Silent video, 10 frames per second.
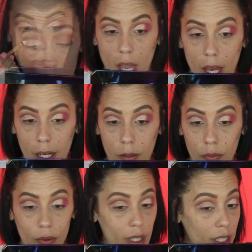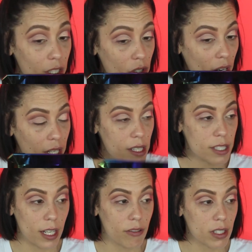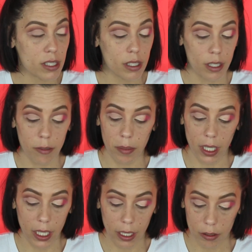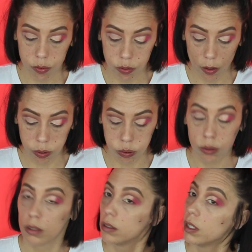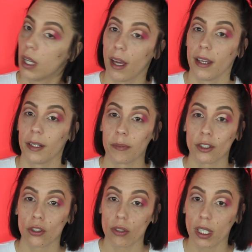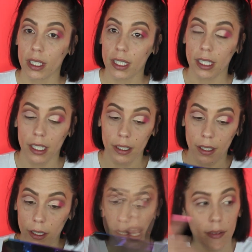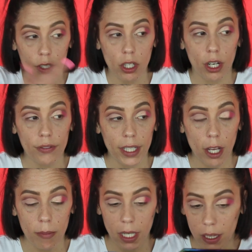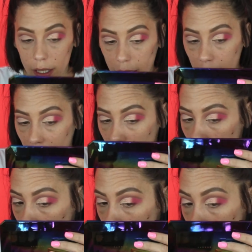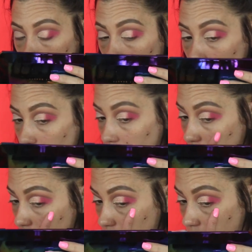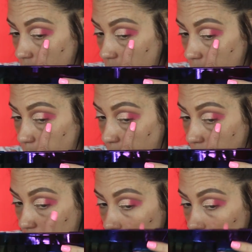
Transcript: I am really trying to save this look, but whew, I am struggling here. After carving out my lid and putting the pink